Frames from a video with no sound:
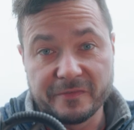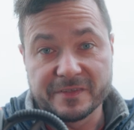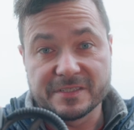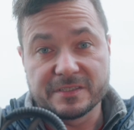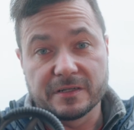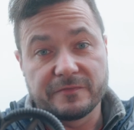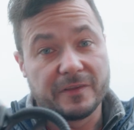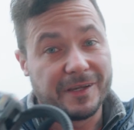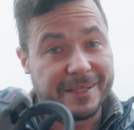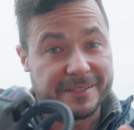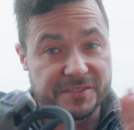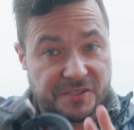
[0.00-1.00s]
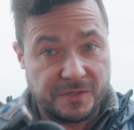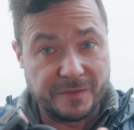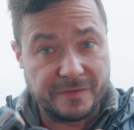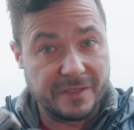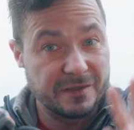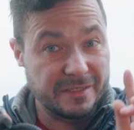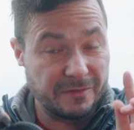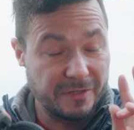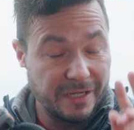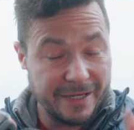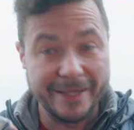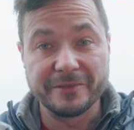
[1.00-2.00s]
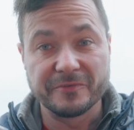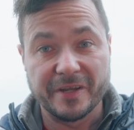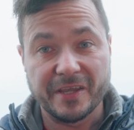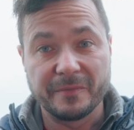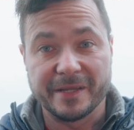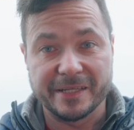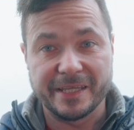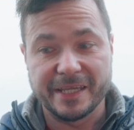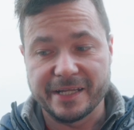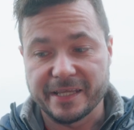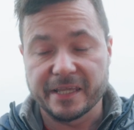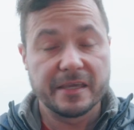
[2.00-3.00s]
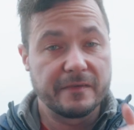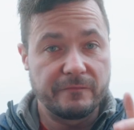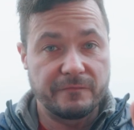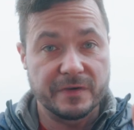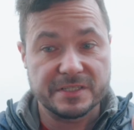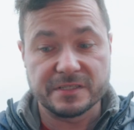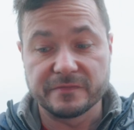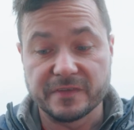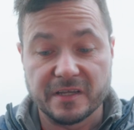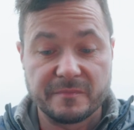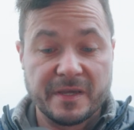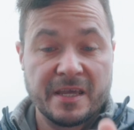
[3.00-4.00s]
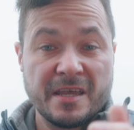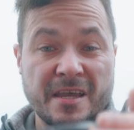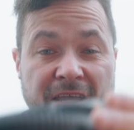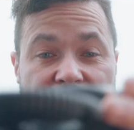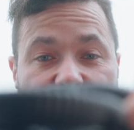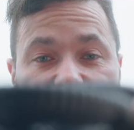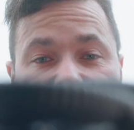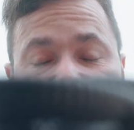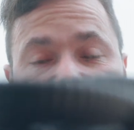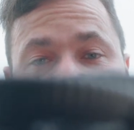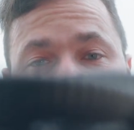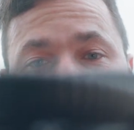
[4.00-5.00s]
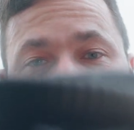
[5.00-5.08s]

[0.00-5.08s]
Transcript: even start flying, there's two things I would highly recommend getting. First of them are these little